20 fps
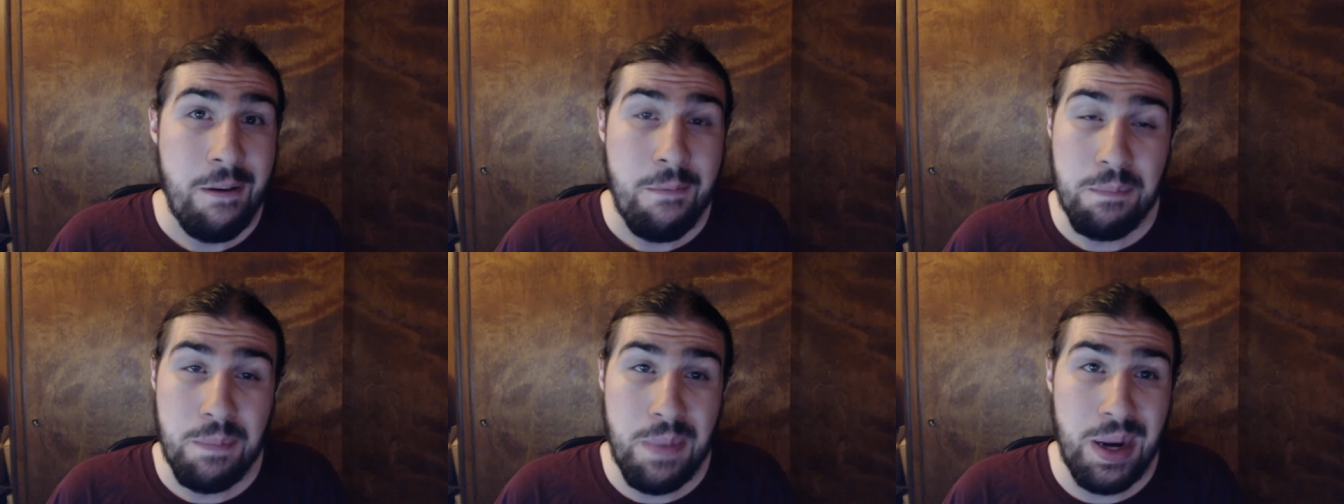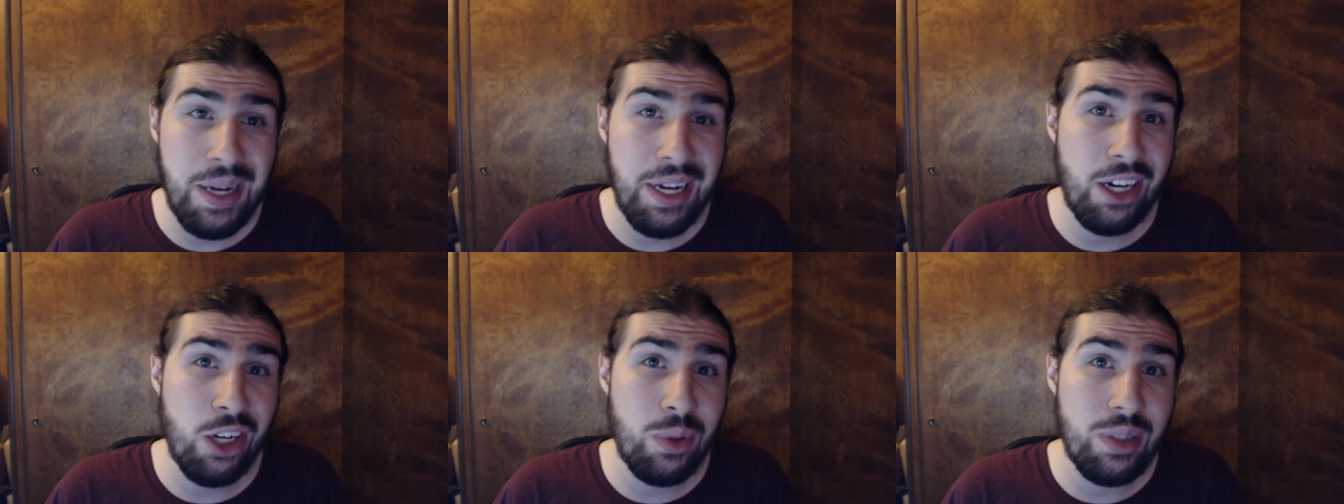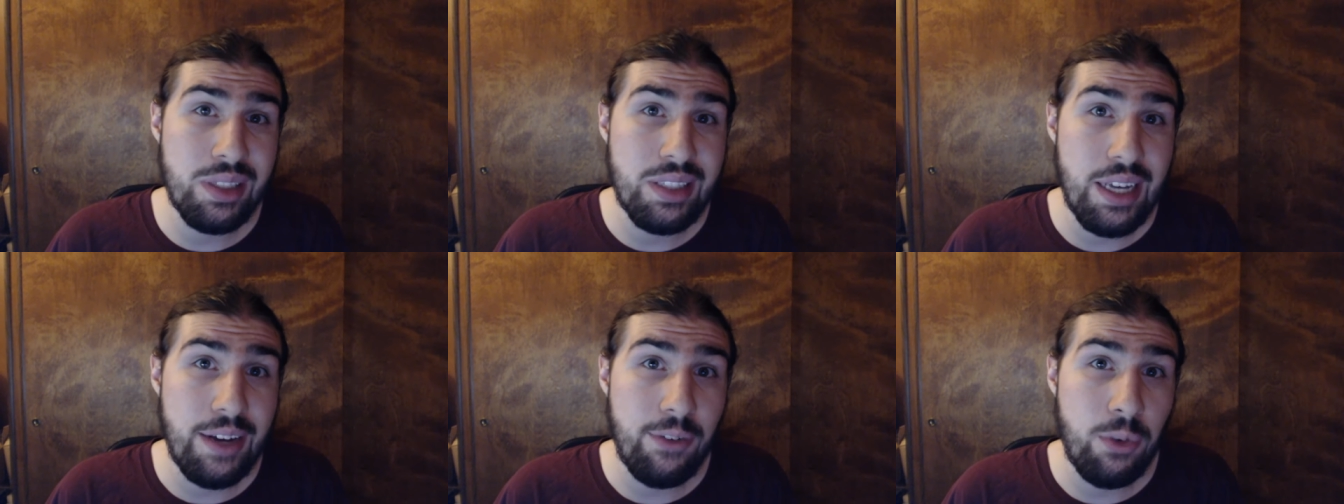Might not
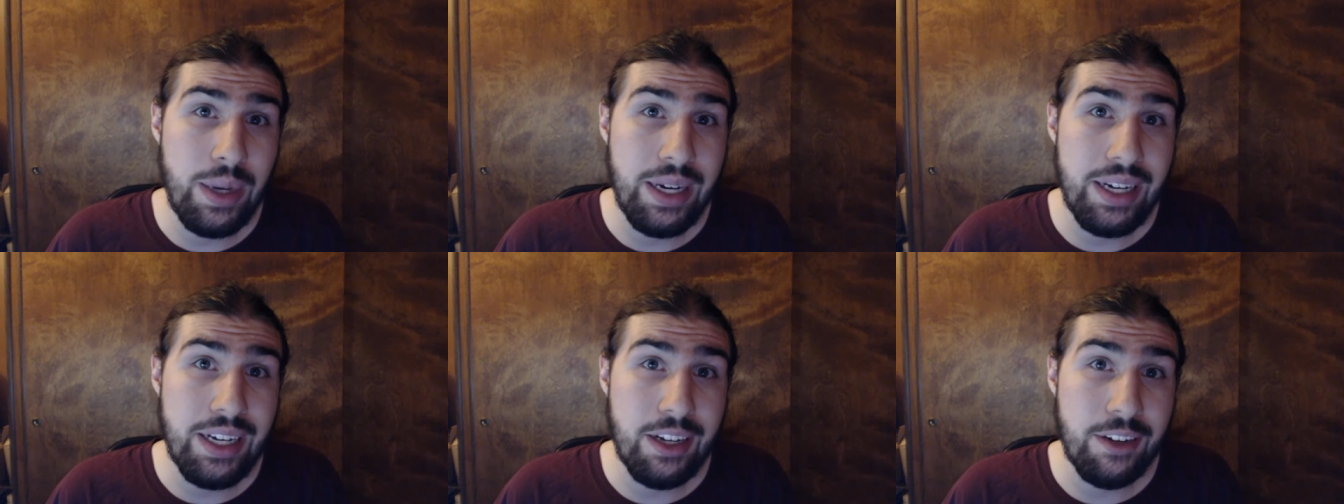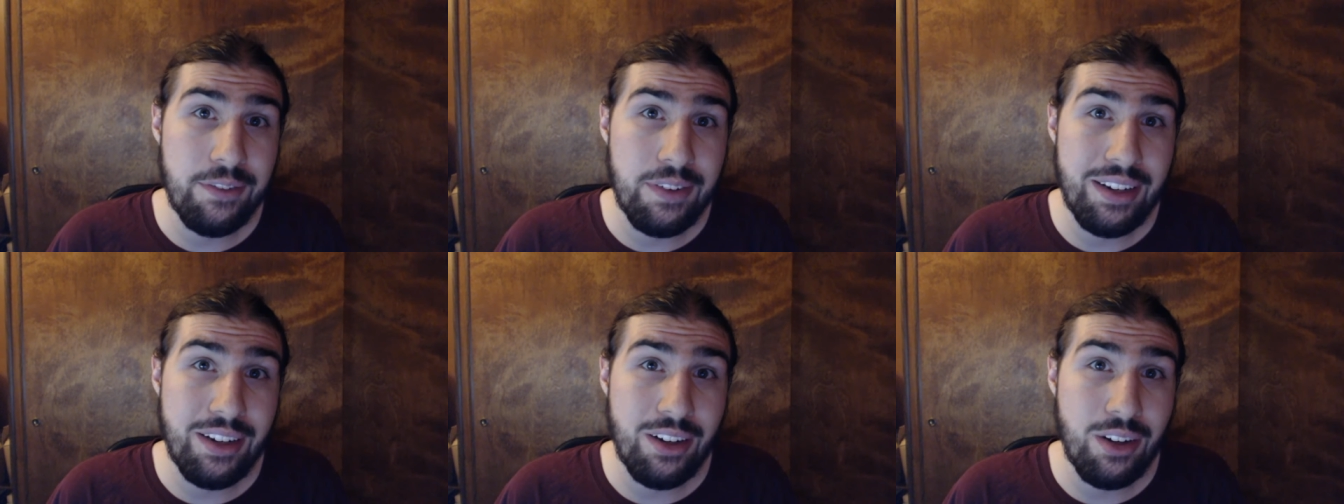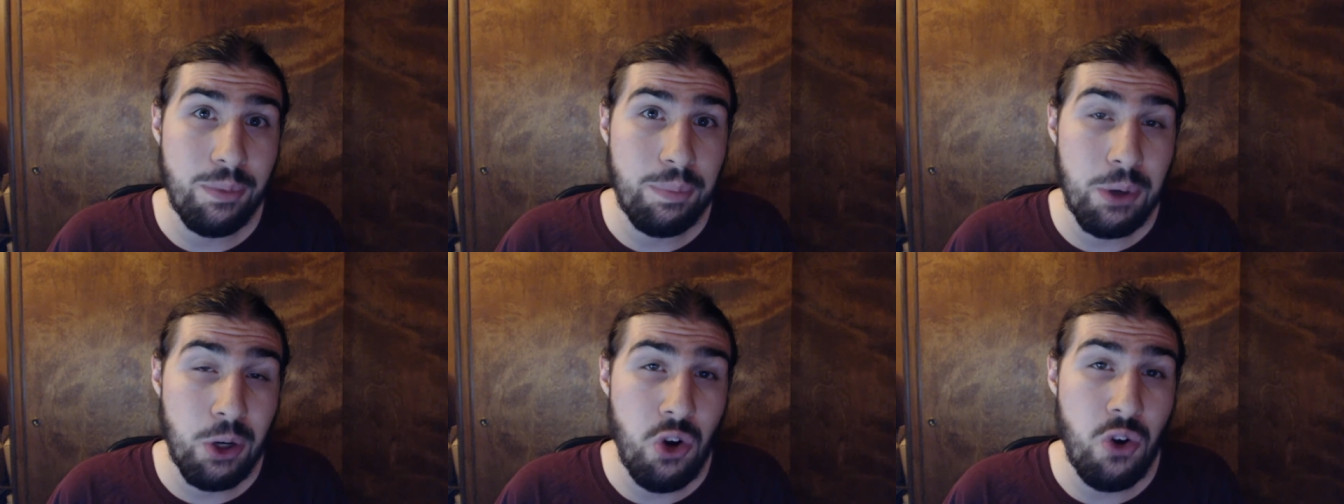always have a weekend
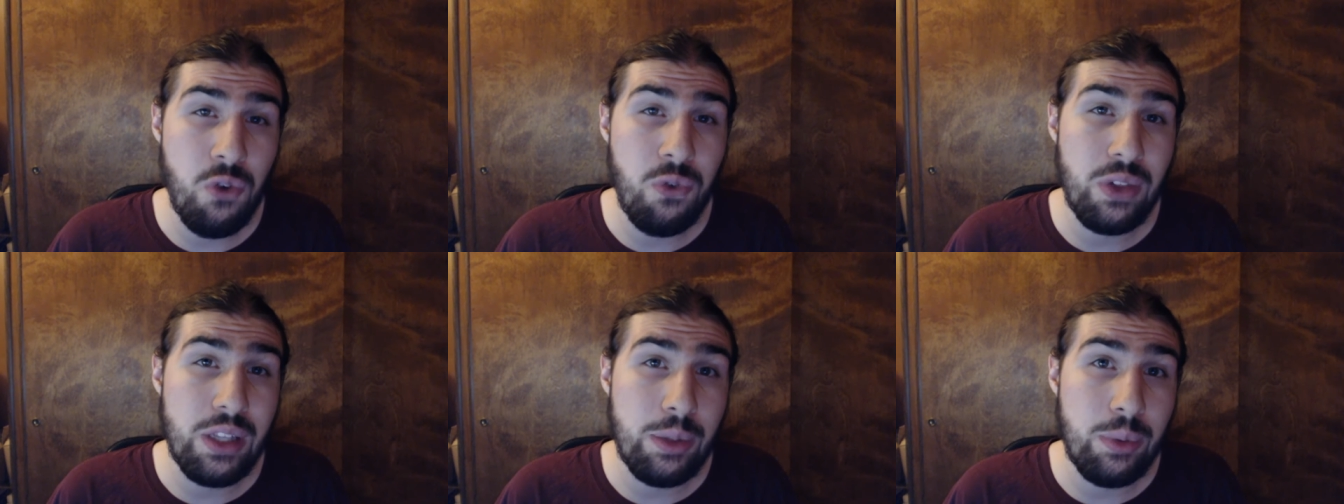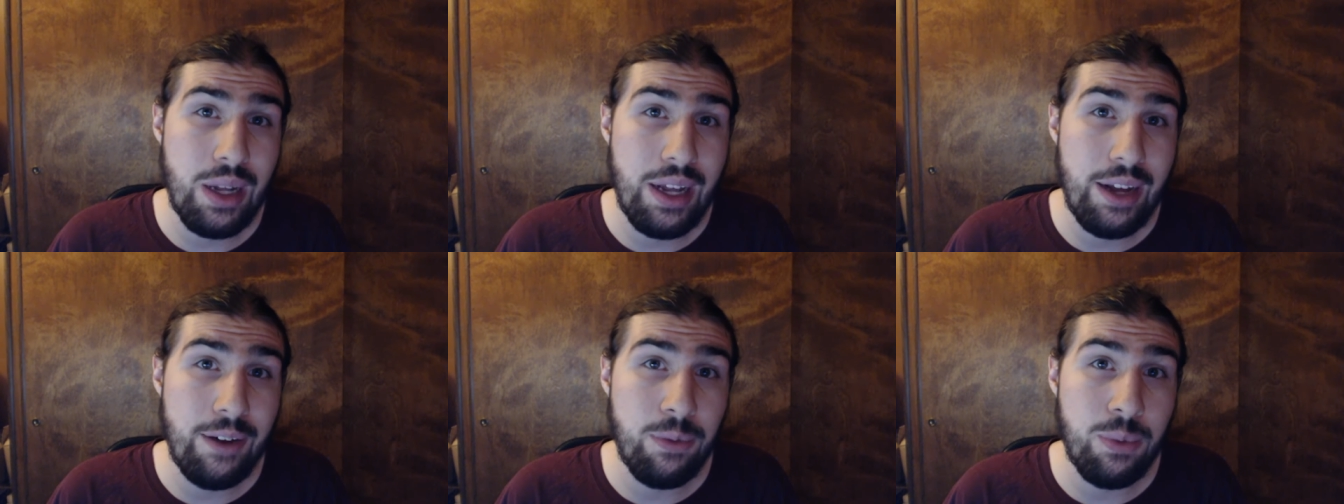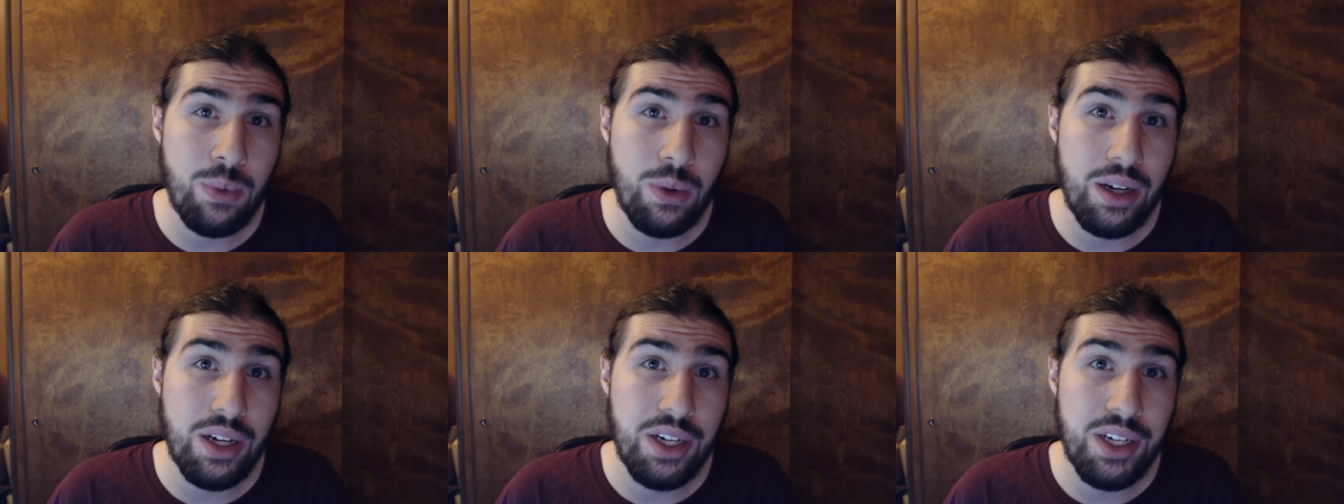video, but hopefully we'll have
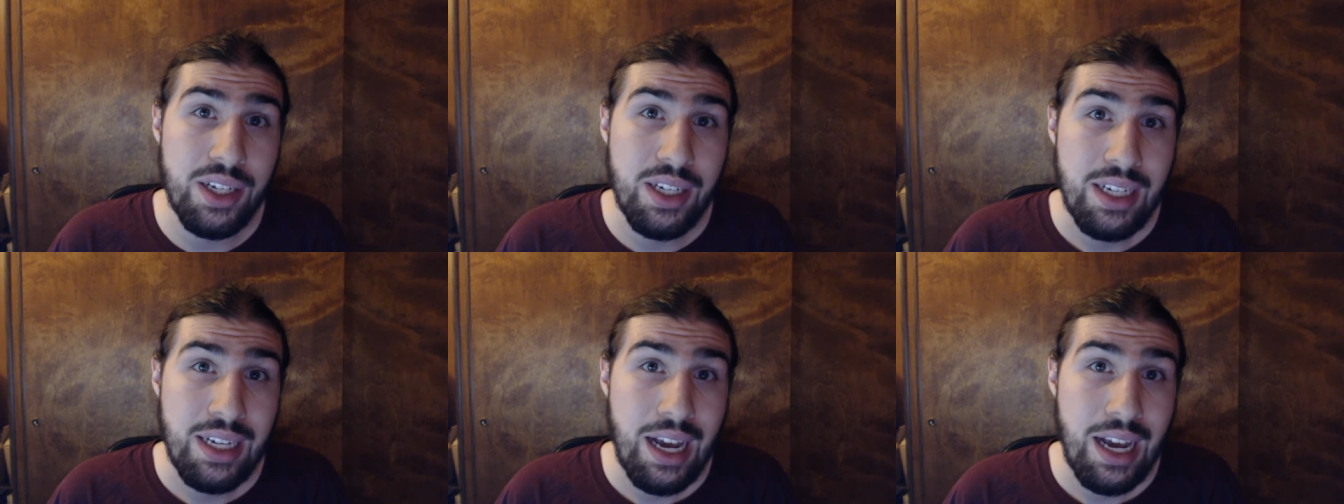one.